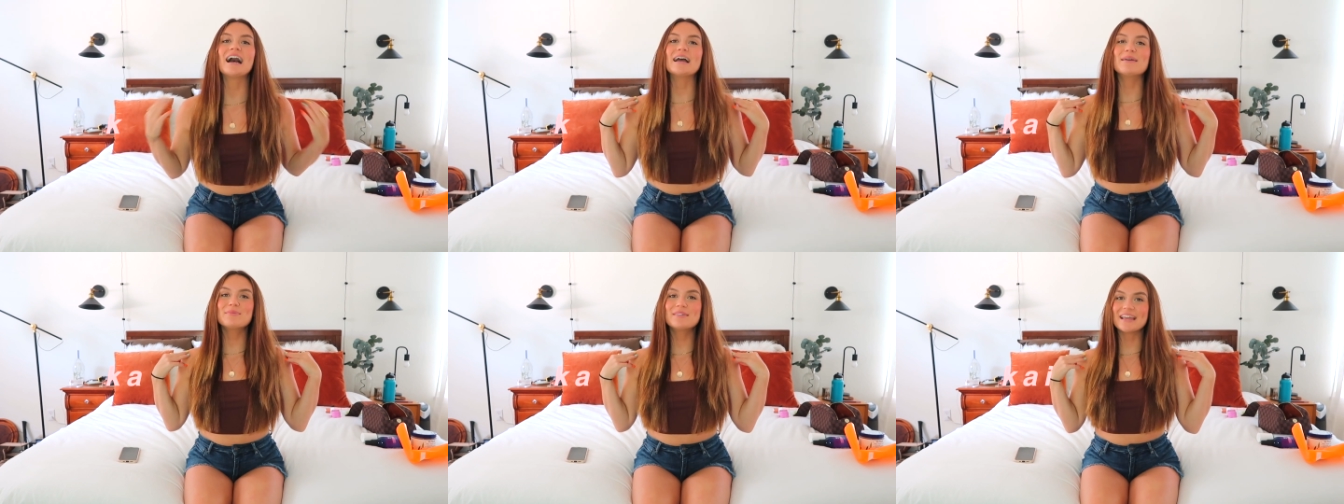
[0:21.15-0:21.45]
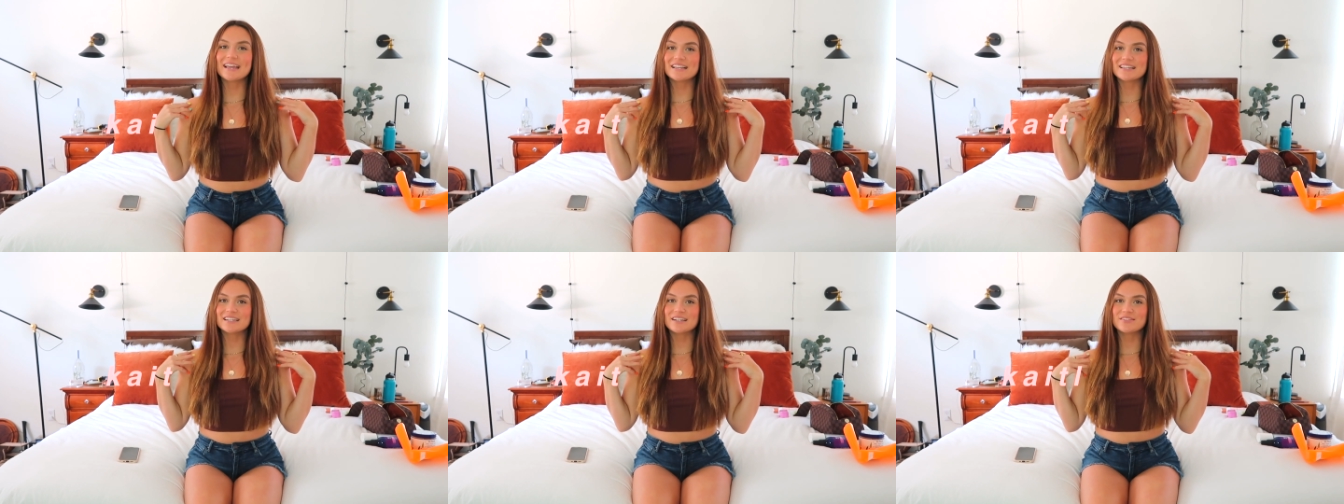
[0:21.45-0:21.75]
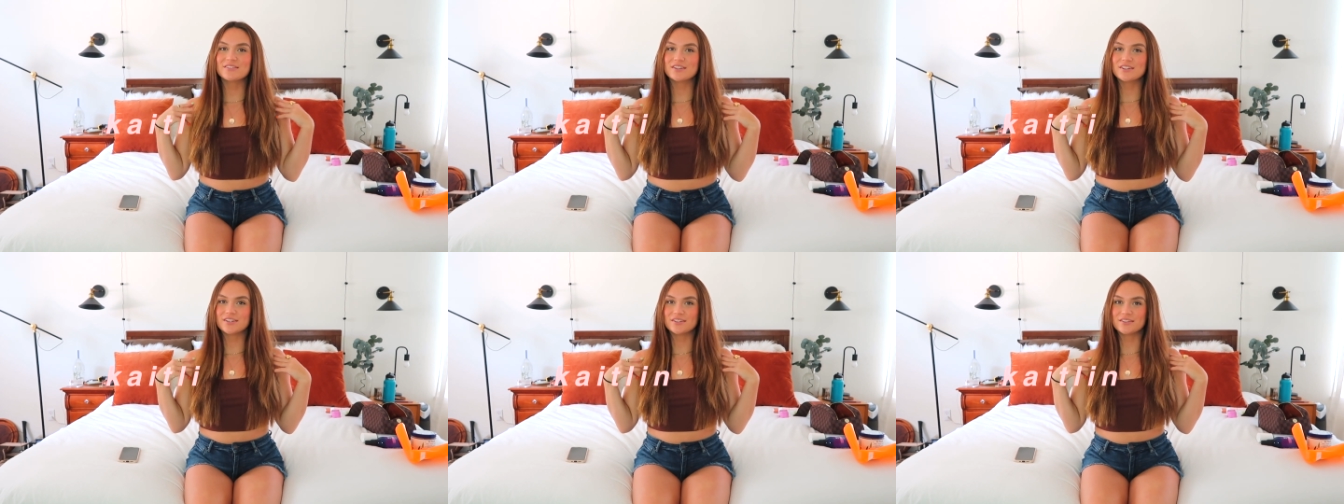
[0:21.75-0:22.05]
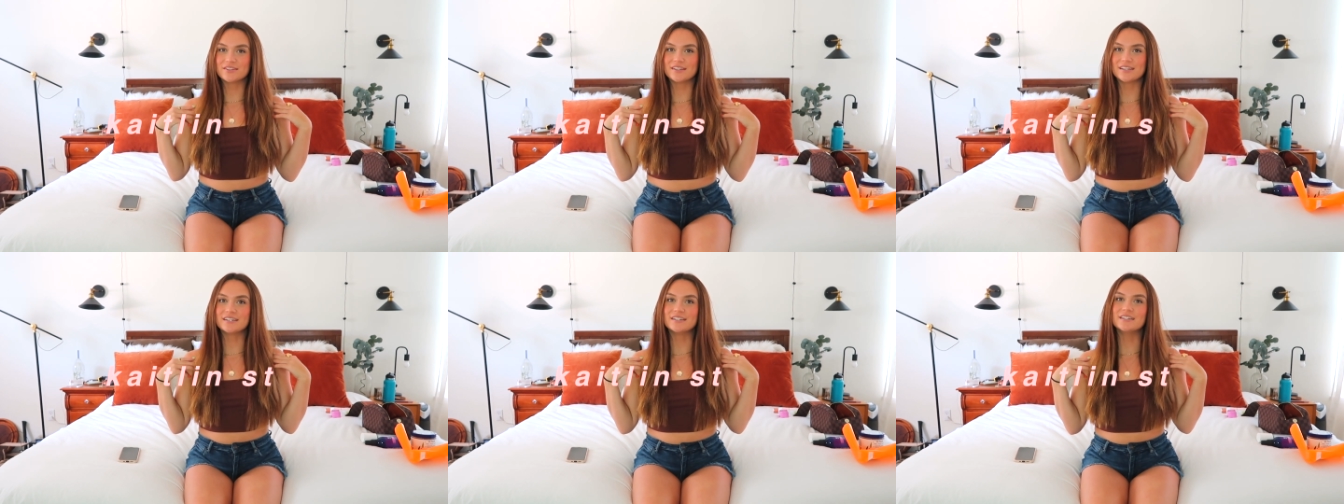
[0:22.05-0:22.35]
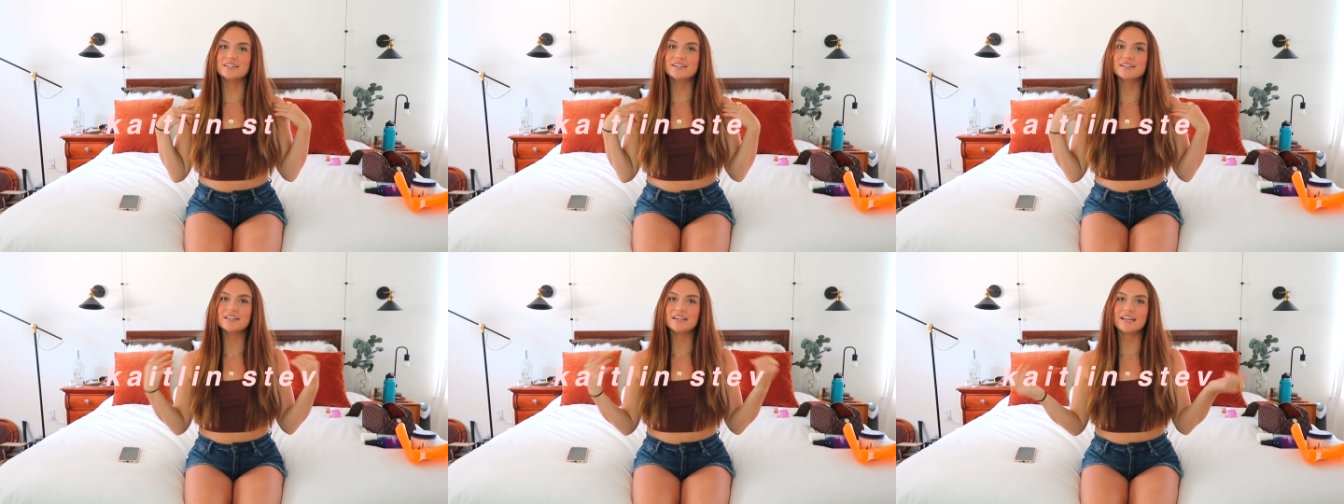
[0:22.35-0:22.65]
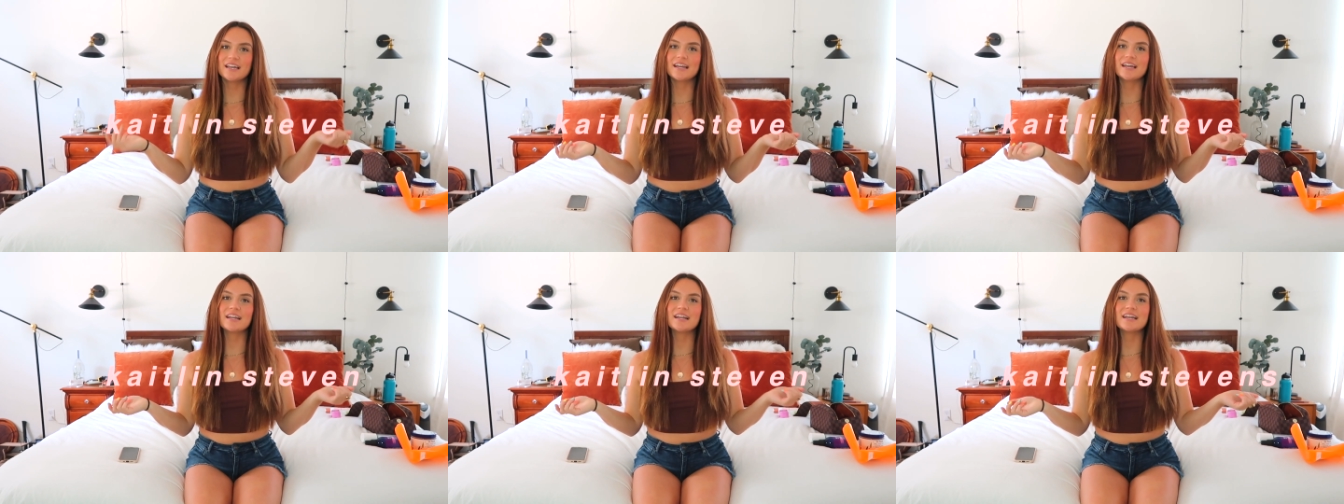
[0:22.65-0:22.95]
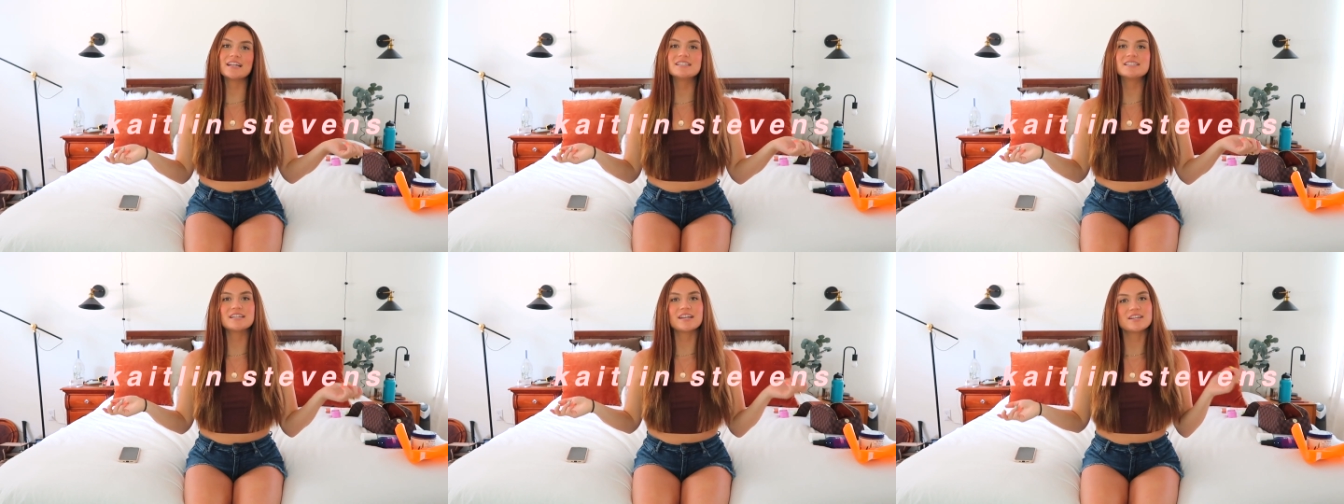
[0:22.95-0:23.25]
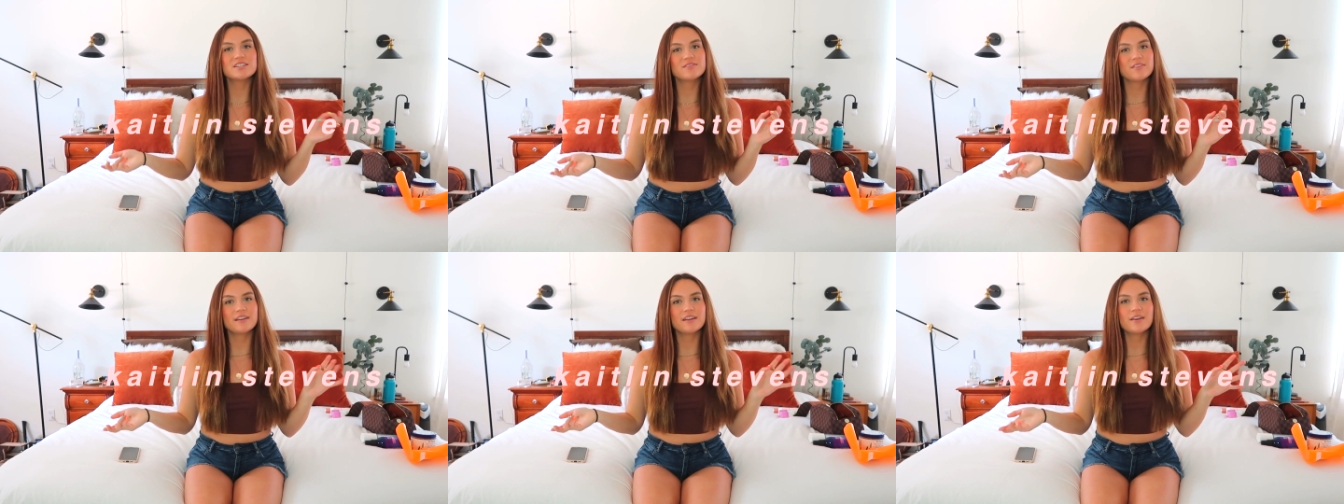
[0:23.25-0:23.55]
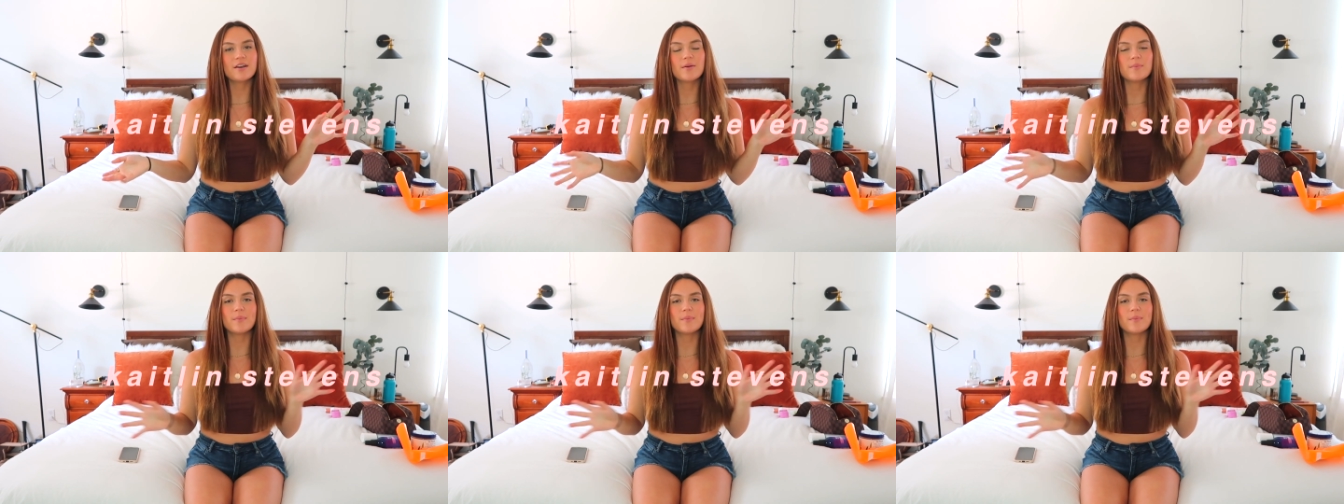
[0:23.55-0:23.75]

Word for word: I'm Kaitlin if you're new here. And in today's video,